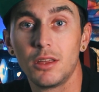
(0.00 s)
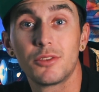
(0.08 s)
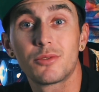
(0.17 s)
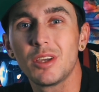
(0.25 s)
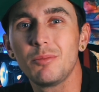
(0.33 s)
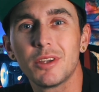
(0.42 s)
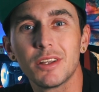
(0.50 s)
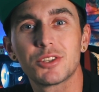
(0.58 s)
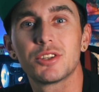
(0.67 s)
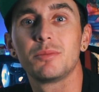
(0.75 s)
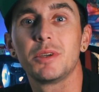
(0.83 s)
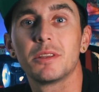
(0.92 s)
3 minutes
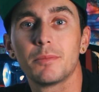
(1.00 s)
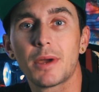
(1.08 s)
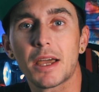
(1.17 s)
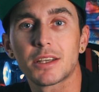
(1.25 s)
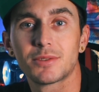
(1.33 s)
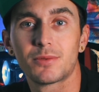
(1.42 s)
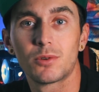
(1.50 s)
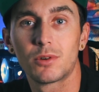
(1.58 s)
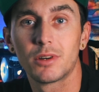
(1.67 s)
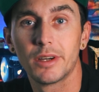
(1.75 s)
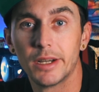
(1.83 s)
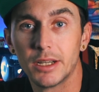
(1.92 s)
should be the max
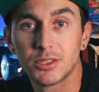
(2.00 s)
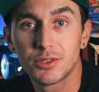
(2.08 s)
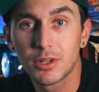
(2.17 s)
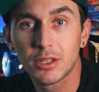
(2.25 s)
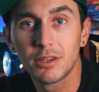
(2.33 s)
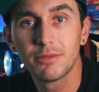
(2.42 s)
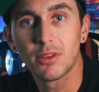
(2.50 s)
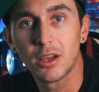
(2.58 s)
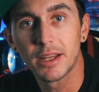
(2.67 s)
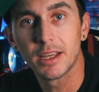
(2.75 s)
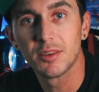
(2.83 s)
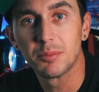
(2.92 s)
for a strictly
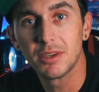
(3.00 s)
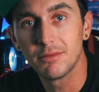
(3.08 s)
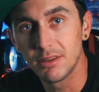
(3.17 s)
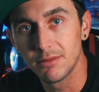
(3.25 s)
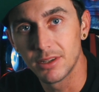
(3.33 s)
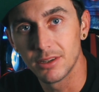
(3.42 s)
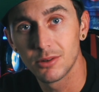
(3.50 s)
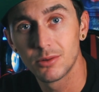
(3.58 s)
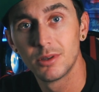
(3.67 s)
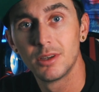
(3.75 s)
flight FPV video.